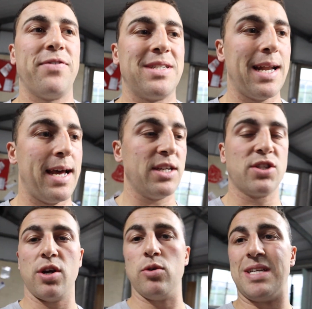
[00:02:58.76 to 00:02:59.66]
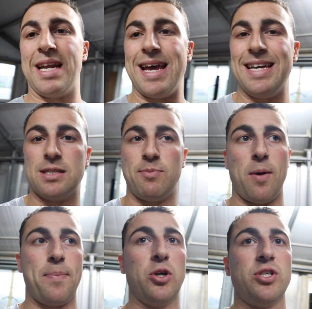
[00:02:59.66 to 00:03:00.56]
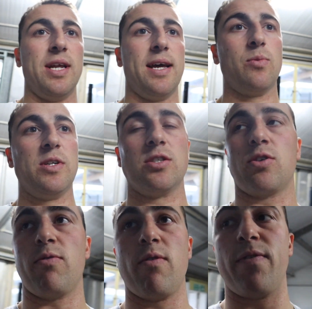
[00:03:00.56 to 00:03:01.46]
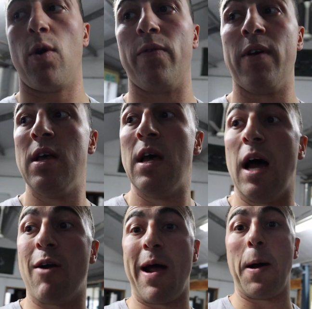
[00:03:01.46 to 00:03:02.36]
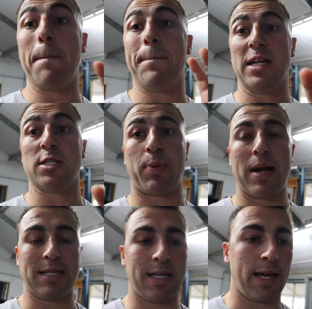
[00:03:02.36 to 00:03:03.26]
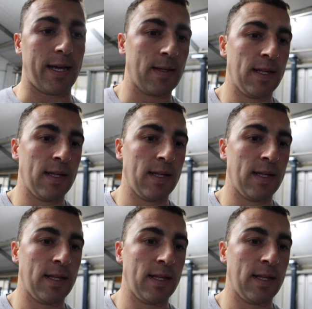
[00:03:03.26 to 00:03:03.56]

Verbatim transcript: for today. So today is my push day, which is going to revolve around bench press today.